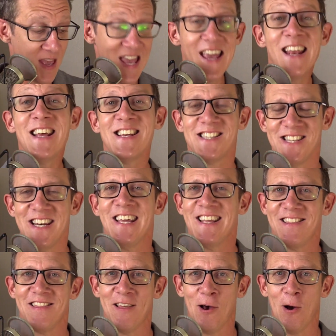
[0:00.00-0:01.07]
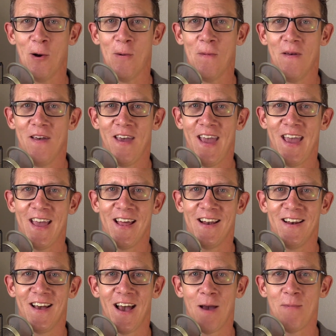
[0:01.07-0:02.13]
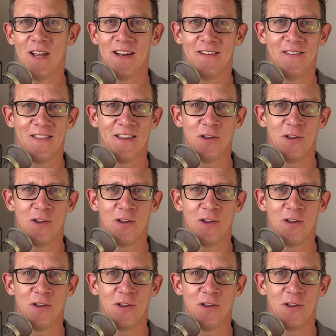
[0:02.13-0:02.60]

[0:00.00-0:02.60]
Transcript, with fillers: It is neat though. And I mean,